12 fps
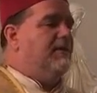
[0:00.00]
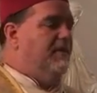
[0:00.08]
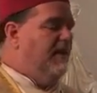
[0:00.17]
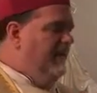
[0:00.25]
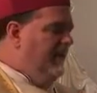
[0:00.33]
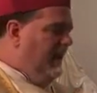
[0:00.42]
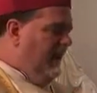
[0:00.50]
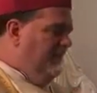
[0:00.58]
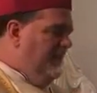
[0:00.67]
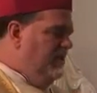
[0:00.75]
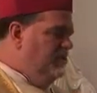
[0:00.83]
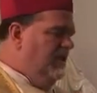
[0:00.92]
May they
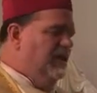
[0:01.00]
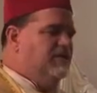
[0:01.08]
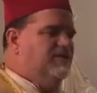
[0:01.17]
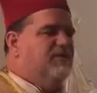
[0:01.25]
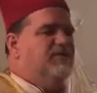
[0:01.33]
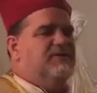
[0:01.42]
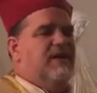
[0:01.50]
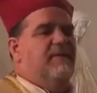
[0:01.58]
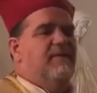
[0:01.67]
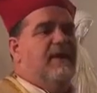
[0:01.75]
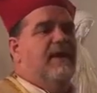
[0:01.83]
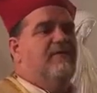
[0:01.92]
not be judged for the
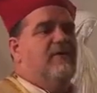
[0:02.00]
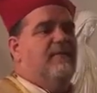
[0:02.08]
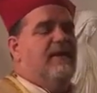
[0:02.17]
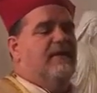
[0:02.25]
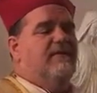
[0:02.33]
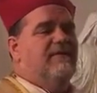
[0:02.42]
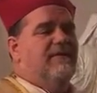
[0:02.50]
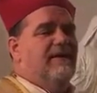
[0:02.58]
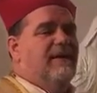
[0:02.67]
sin that they have committed.